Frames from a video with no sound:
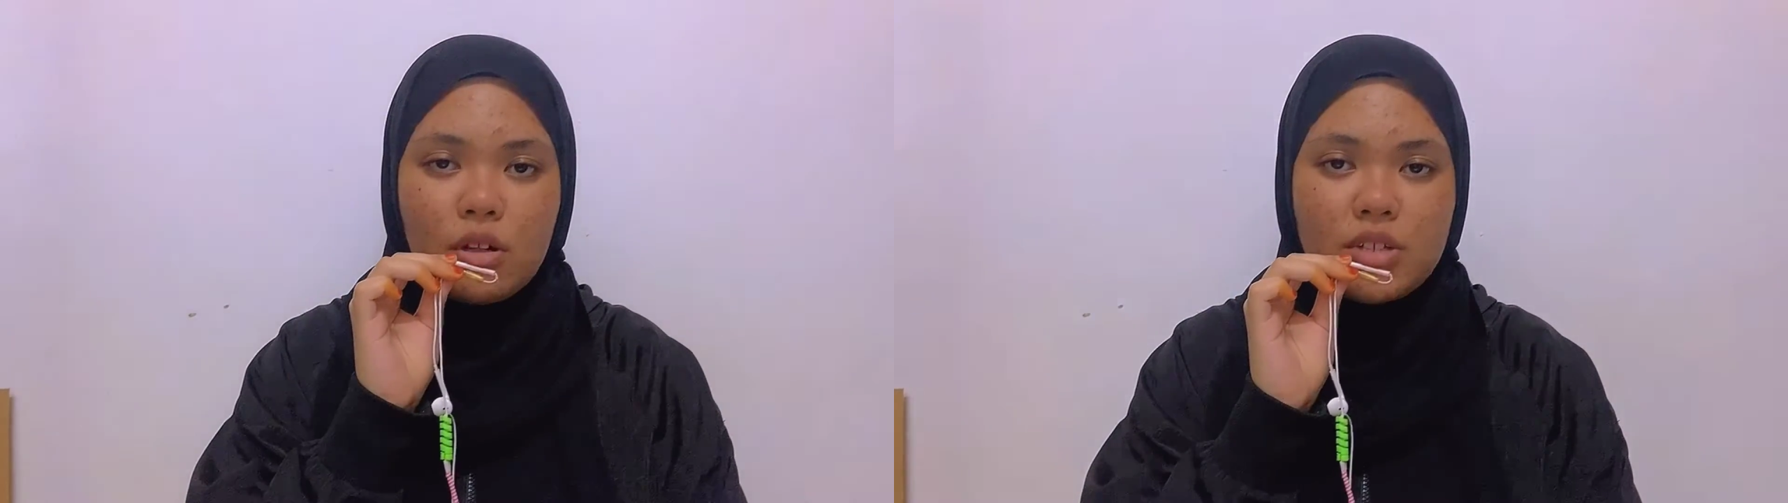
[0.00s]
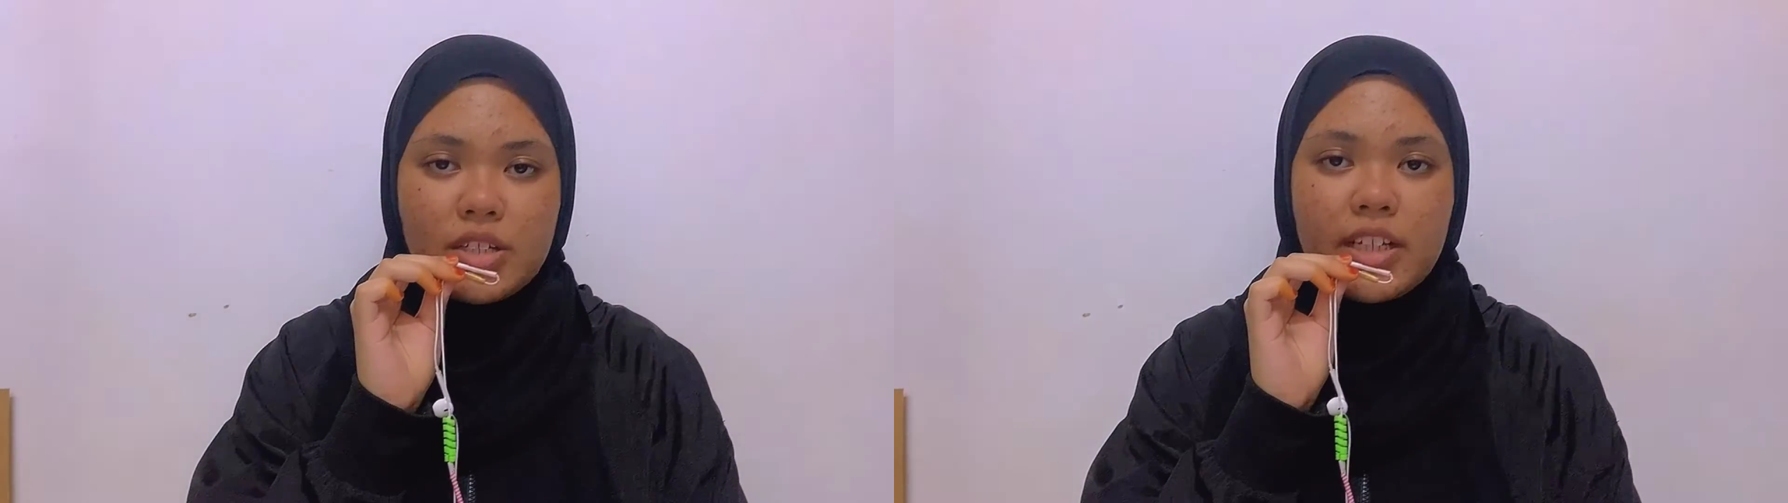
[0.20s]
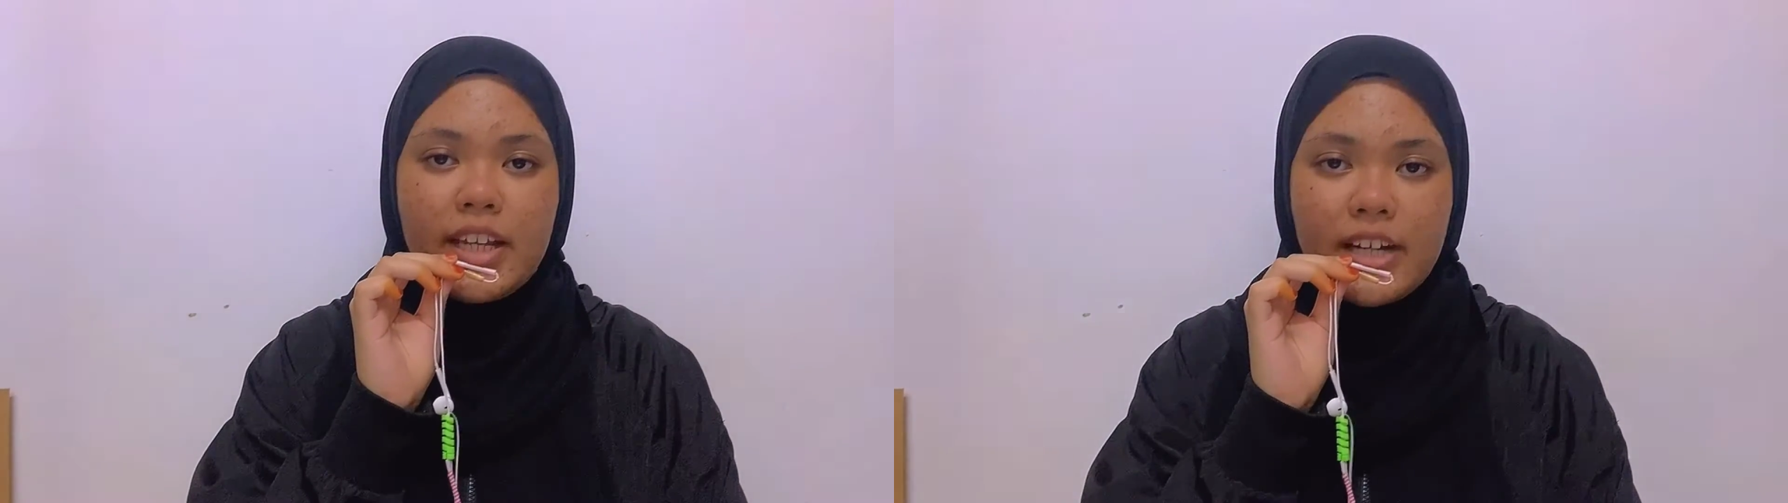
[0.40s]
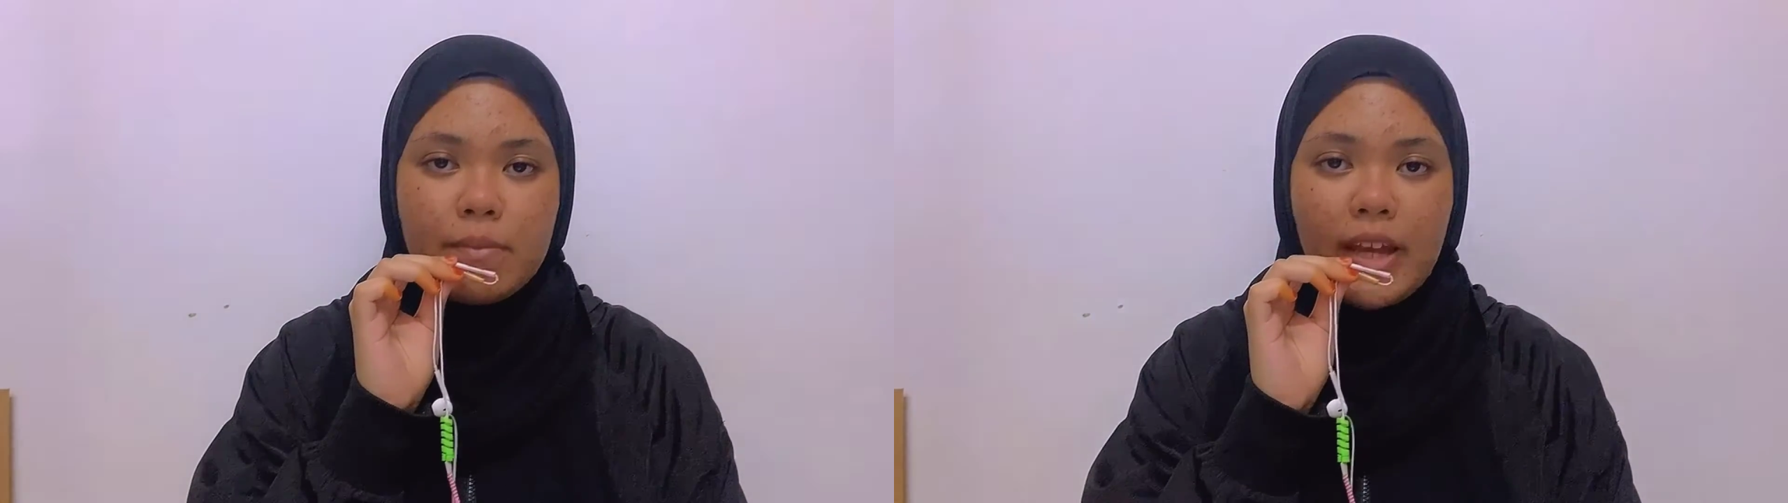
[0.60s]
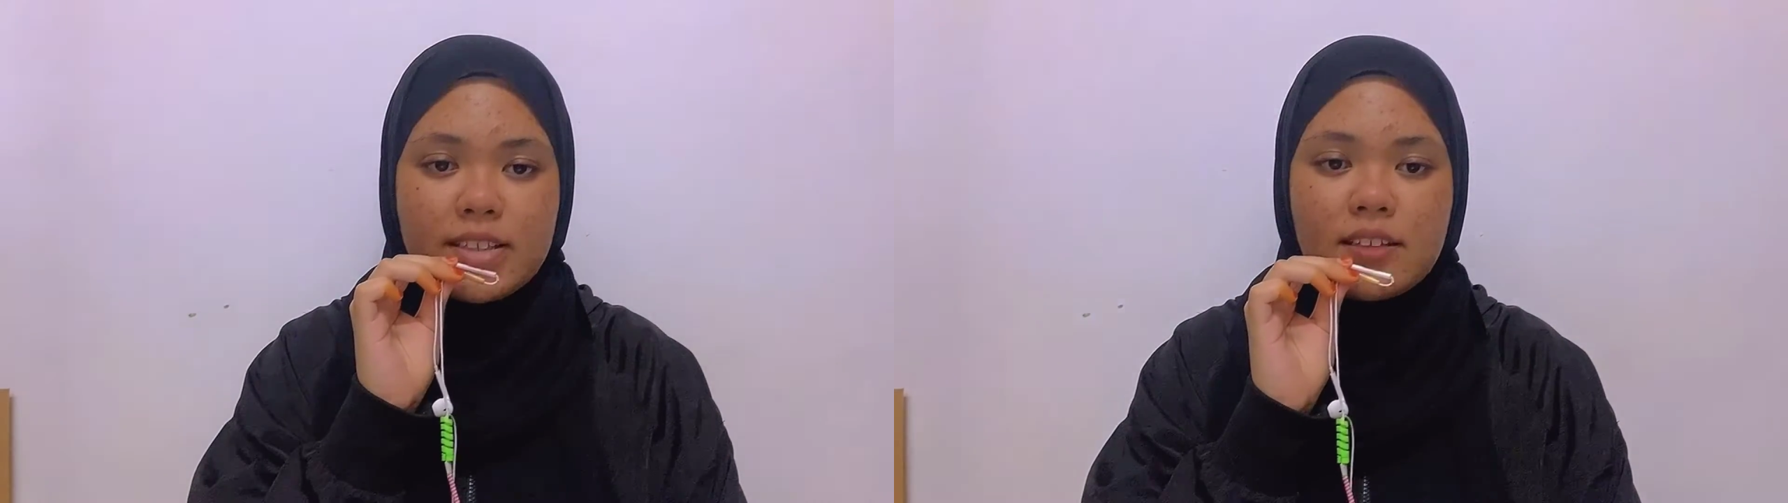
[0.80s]
not charging income
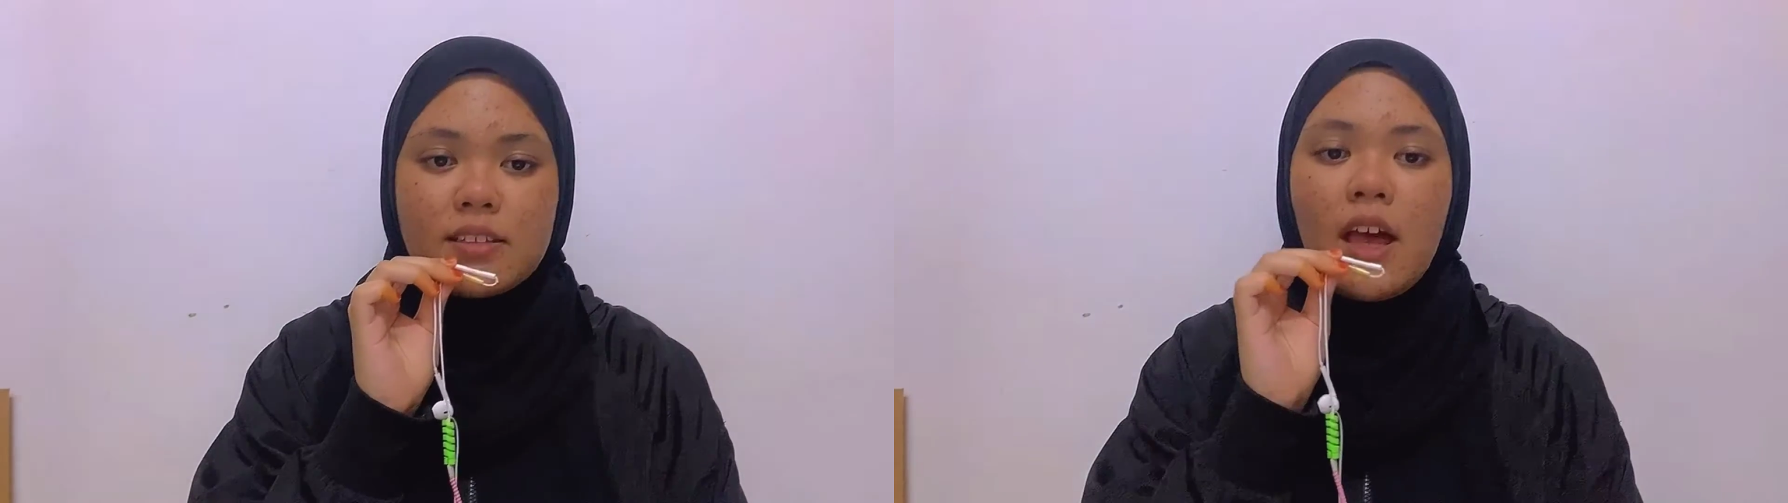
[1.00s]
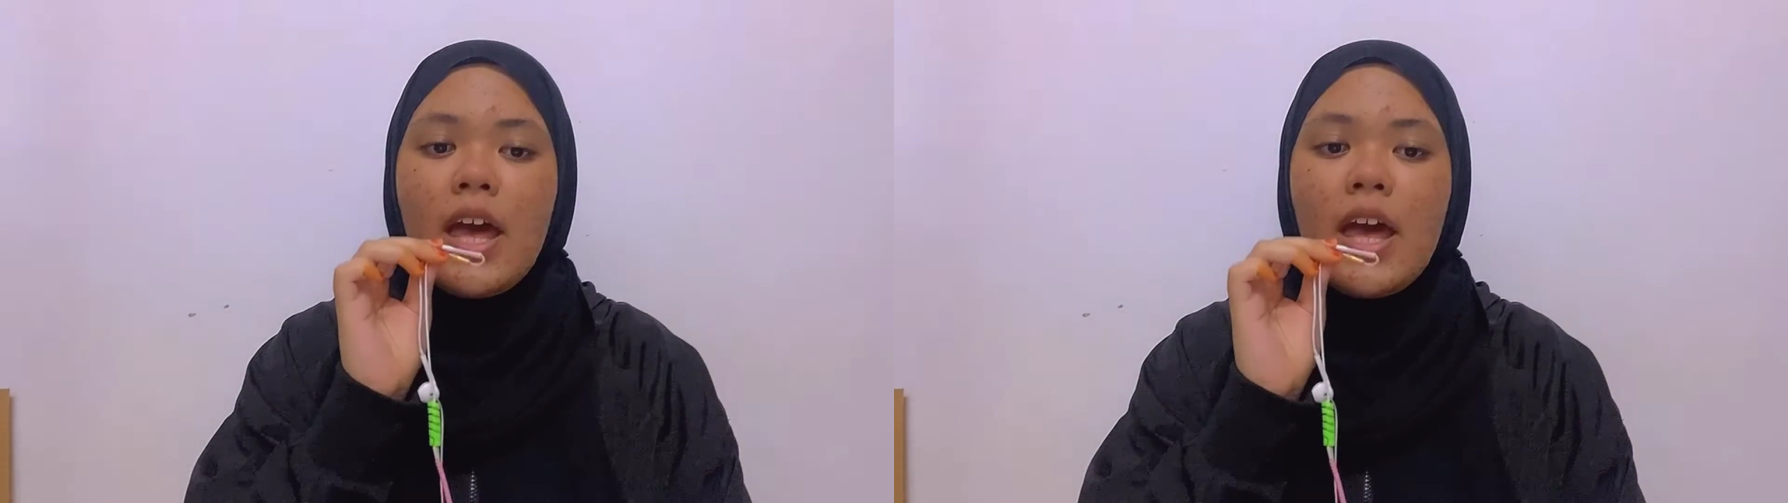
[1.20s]
taxes.